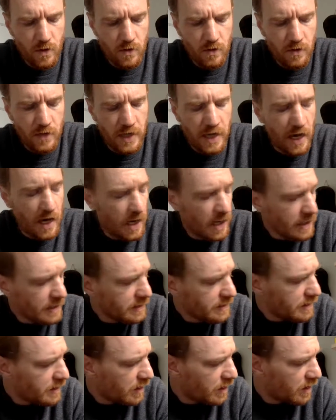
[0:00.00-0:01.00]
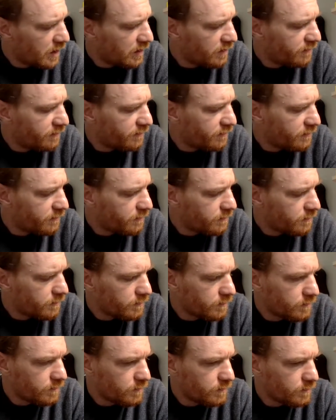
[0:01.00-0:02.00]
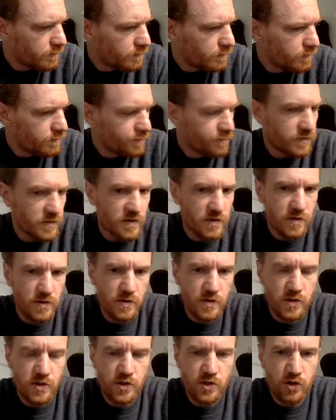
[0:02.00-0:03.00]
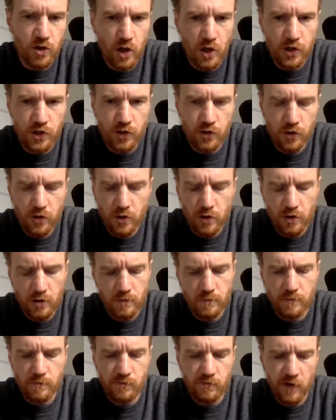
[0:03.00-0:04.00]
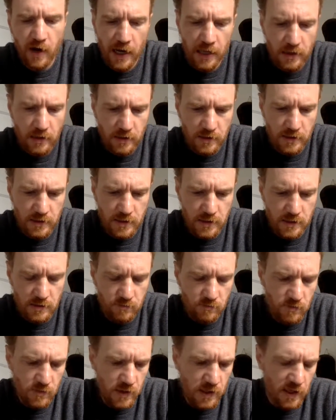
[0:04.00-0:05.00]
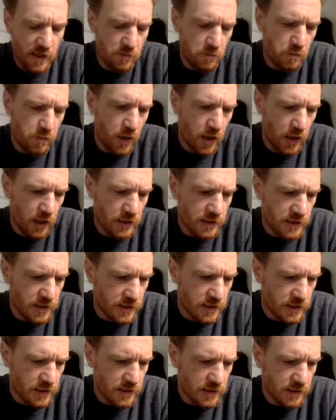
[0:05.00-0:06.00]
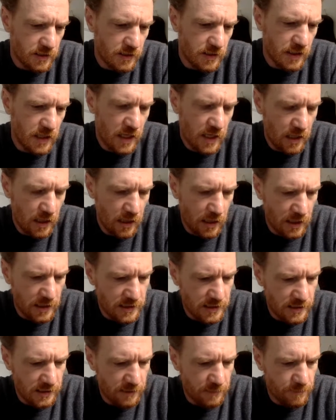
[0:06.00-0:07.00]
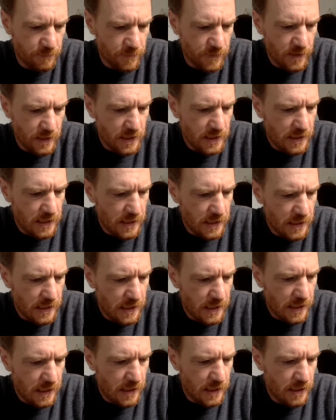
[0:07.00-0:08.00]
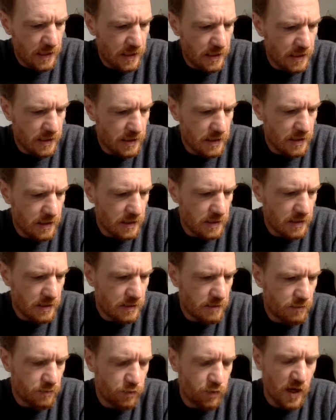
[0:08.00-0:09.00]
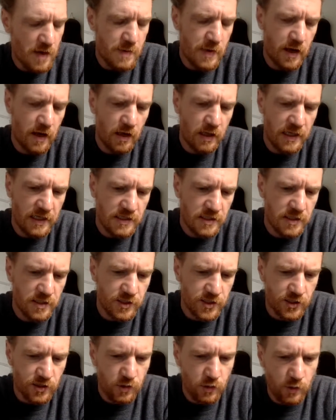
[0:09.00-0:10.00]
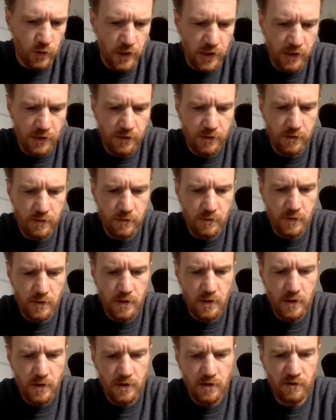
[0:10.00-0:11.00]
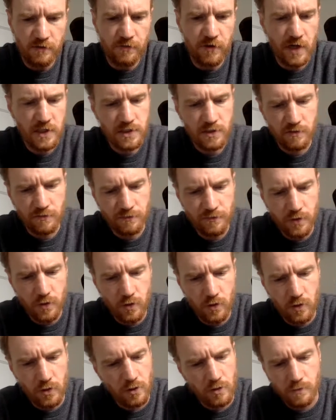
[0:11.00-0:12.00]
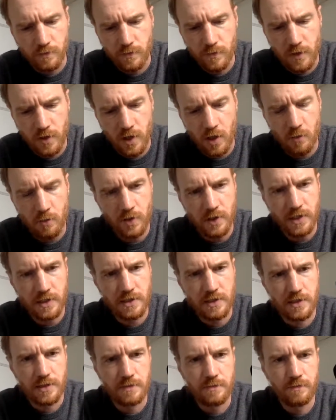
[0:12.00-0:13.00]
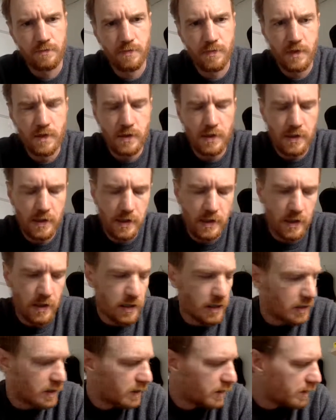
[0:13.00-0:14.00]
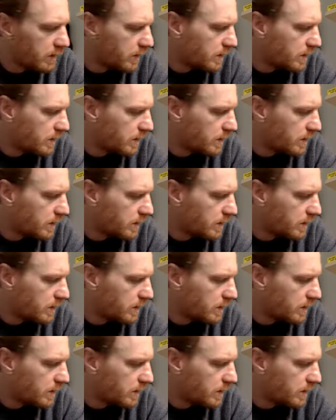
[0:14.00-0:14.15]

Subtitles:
the kind of structural violence that Bonds is analyzing uh, primarily has to do with the fossil fuel companies uh,